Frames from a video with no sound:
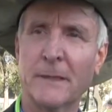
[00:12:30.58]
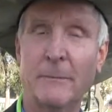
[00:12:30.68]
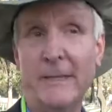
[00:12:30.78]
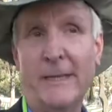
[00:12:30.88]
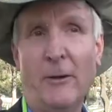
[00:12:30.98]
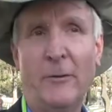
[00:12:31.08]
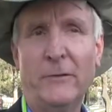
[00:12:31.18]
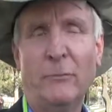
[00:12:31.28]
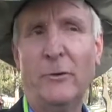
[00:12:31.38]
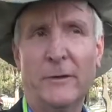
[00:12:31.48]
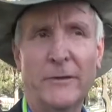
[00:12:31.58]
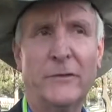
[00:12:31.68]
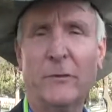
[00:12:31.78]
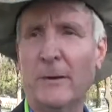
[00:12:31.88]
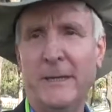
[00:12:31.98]
But they always were.
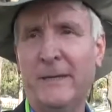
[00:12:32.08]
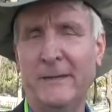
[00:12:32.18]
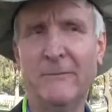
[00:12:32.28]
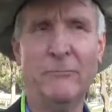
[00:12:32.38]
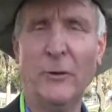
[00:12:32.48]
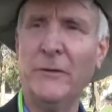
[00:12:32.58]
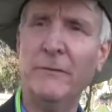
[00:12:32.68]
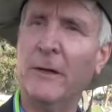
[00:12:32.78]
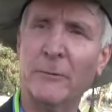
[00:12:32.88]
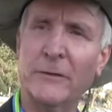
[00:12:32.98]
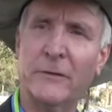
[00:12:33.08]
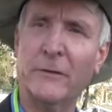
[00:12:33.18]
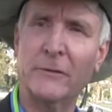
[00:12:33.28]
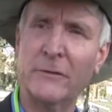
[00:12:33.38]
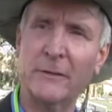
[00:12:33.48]
Roosevelt was a
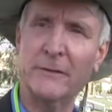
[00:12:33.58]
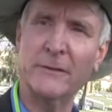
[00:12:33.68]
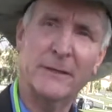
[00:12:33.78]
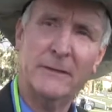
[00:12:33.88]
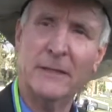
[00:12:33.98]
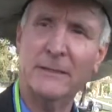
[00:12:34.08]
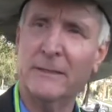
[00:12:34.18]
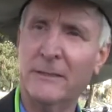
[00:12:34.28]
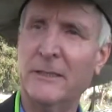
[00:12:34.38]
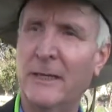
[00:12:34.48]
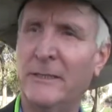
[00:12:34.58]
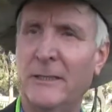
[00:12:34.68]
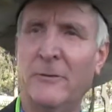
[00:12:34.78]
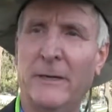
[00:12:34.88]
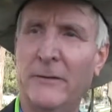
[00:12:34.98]
socialist. Let's cut to the chase.
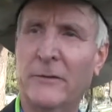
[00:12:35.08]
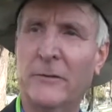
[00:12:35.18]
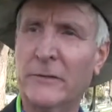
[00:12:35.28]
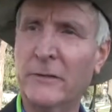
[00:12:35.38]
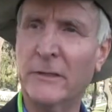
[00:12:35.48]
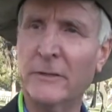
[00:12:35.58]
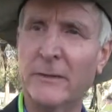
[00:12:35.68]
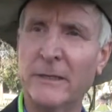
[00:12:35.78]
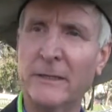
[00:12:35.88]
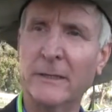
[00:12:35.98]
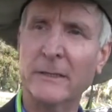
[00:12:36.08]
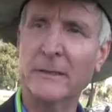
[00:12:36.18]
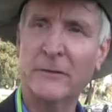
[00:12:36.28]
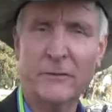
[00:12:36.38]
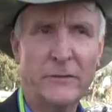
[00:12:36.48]
He created Social Security.
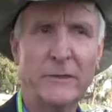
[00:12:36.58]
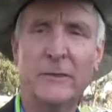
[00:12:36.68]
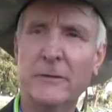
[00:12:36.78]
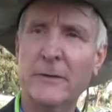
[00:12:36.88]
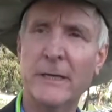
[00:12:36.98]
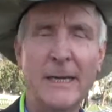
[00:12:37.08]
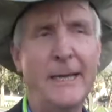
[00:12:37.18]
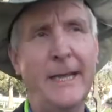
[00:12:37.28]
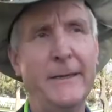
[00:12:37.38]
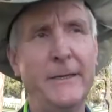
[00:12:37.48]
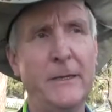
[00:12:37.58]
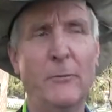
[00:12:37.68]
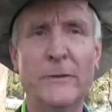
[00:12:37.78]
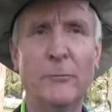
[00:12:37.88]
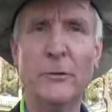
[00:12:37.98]
Social Security. And you know
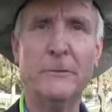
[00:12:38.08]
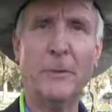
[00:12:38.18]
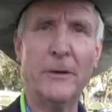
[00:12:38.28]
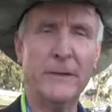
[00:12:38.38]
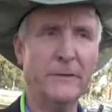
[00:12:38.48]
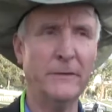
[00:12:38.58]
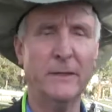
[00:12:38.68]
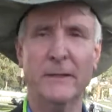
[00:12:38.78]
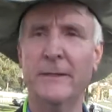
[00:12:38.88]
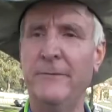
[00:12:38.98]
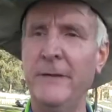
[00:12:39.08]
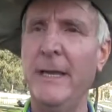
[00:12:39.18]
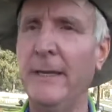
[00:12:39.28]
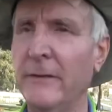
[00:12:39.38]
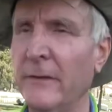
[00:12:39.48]
what the worst part is? The
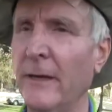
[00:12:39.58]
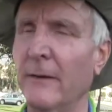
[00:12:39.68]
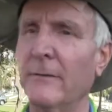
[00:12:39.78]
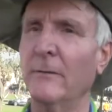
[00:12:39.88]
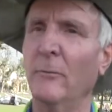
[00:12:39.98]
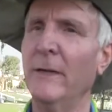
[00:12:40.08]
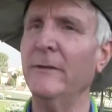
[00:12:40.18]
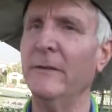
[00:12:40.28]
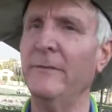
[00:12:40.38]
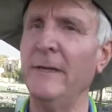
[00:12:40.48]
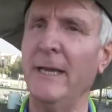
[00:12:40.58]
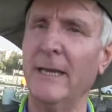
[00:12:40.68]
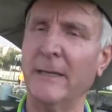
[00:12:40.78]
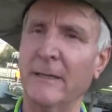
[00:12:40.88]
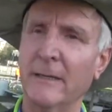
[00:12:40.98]
VA itself. What is the VA?